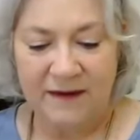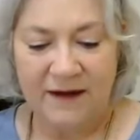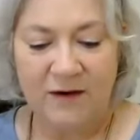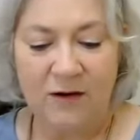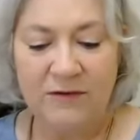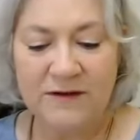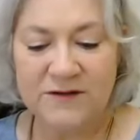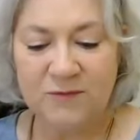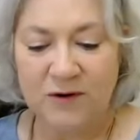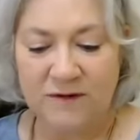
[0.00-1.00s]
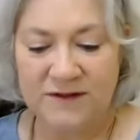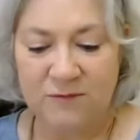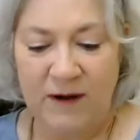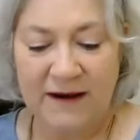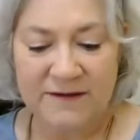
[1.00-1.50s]
and all this world is
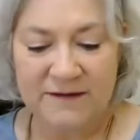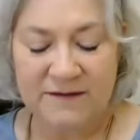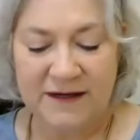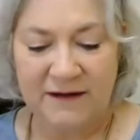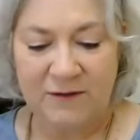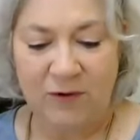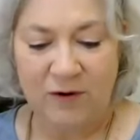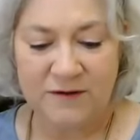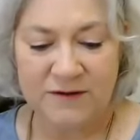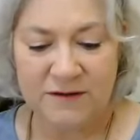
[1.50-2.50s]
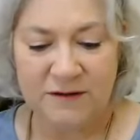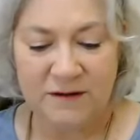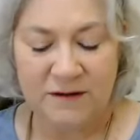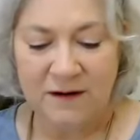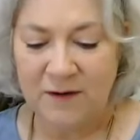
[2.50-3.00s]
waxen daily worse.
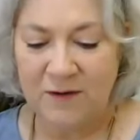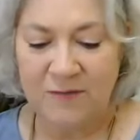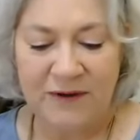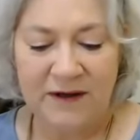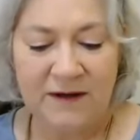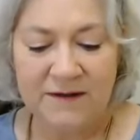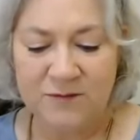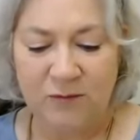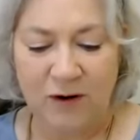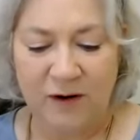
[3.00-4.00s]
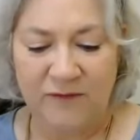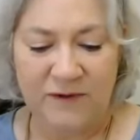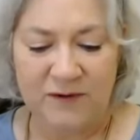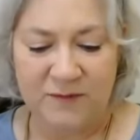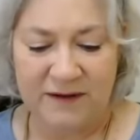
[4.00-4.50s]
O piteous work of
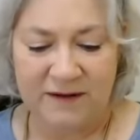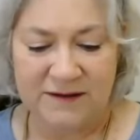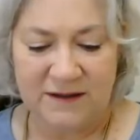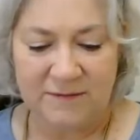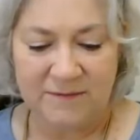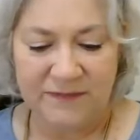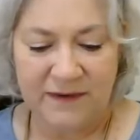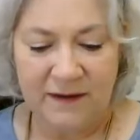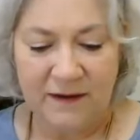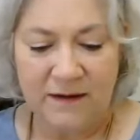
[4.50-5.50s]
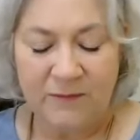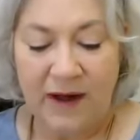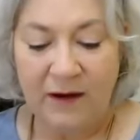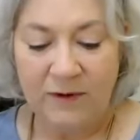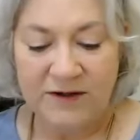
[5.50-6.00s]
mutability,
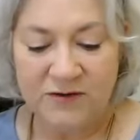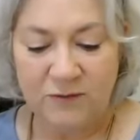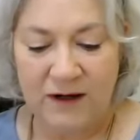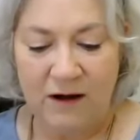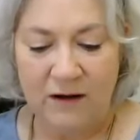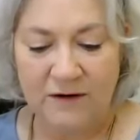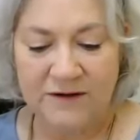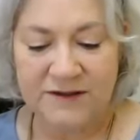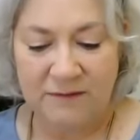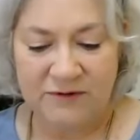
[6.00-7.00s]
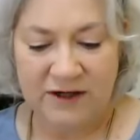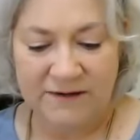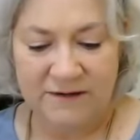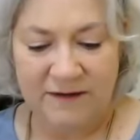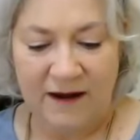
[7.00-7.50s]
by which we all are
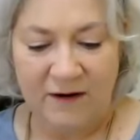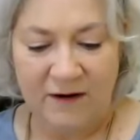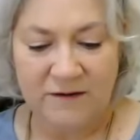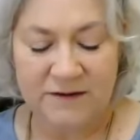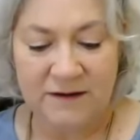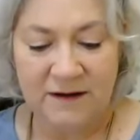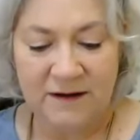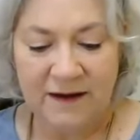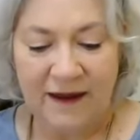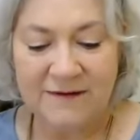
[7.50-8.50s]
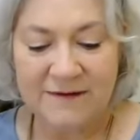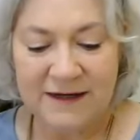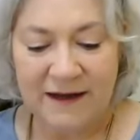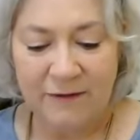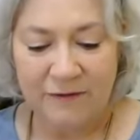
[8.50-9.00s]
subject to that curse, and
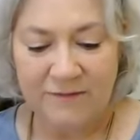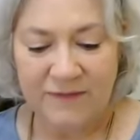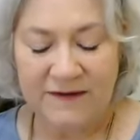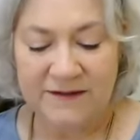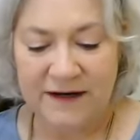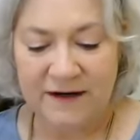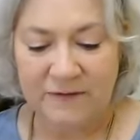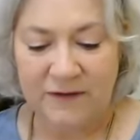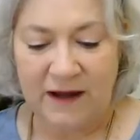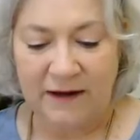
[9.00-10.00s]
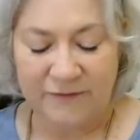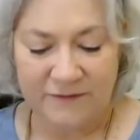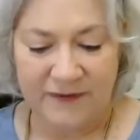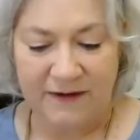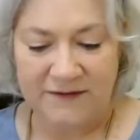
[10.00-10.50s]
death instead of life
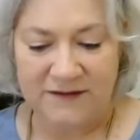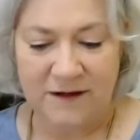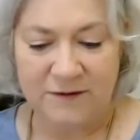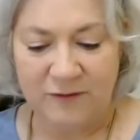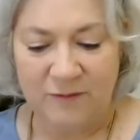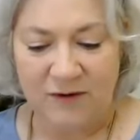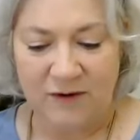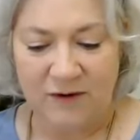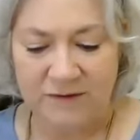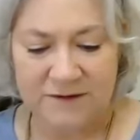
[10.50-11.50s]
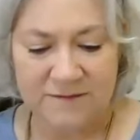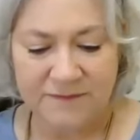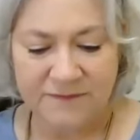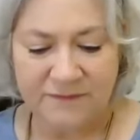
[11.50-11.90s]
have sucked from our nurse.